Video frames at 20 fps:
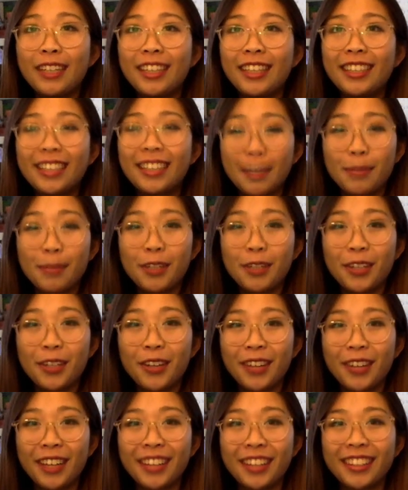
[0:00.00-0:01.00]
clip your
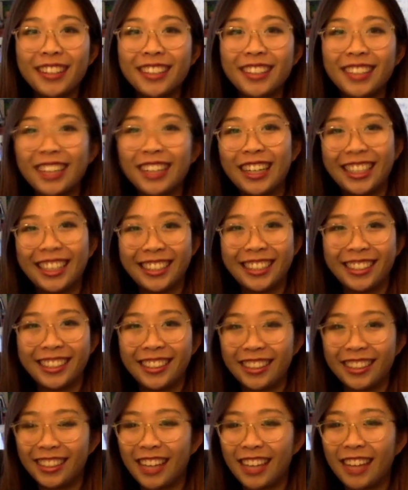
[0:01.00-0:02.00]
toenails.
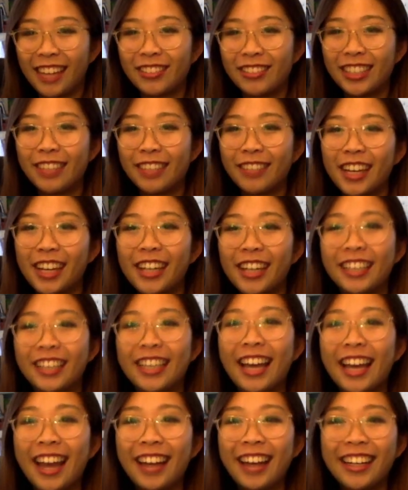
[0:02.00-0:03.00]
Have self-care in
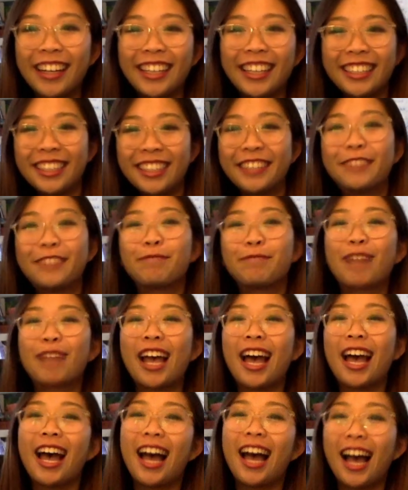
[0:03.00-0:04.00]
that area too.
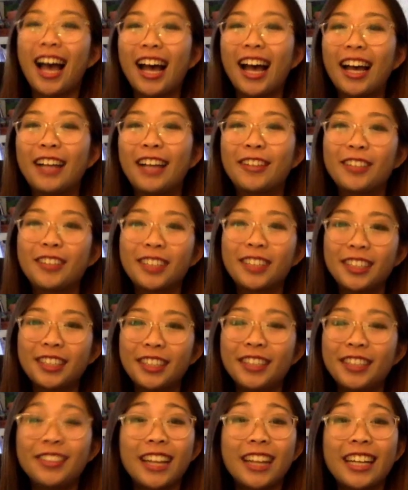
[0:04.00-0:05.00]

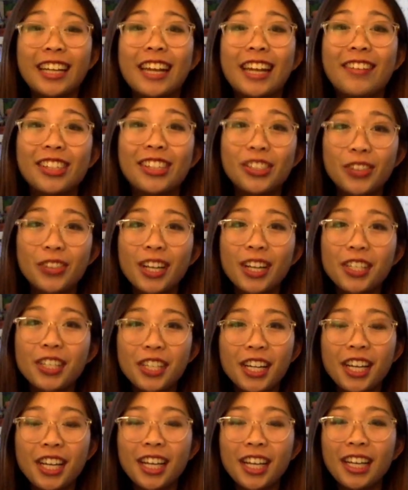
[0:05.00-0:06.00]
Do dynamic
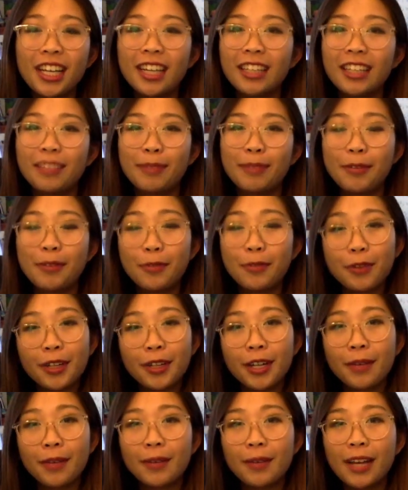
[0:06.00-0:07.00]
stretching
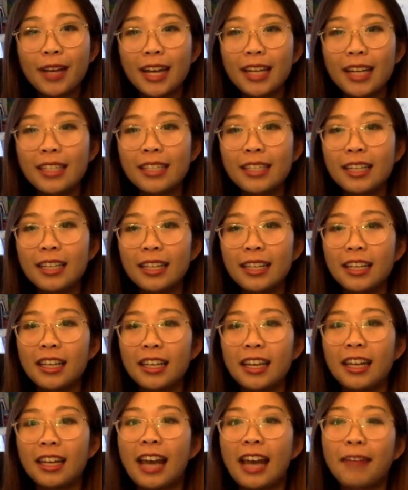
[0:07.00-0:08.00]
before your run,
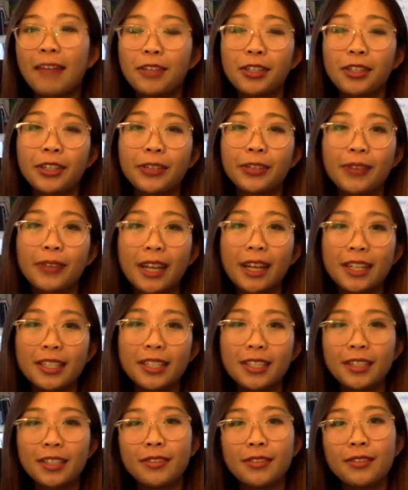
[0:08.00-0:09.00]
and after your
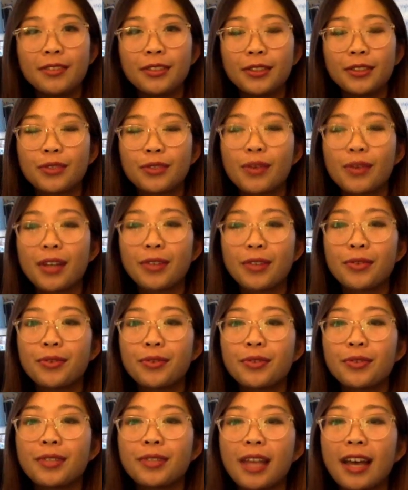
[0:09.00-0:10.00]
run, do those run
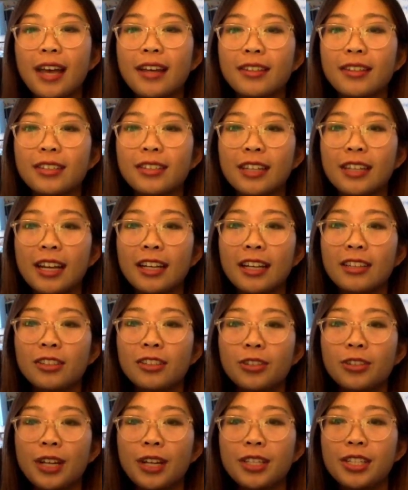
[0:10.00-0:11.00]
cool downs and neck
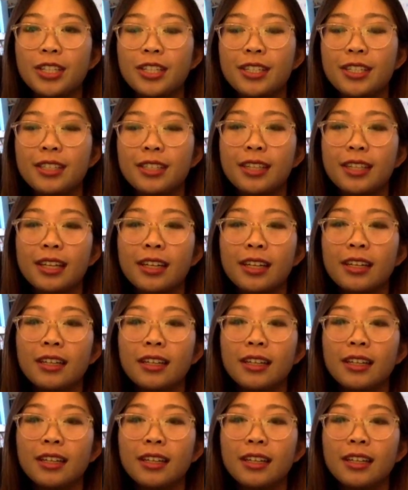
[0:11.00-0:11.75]
stretches and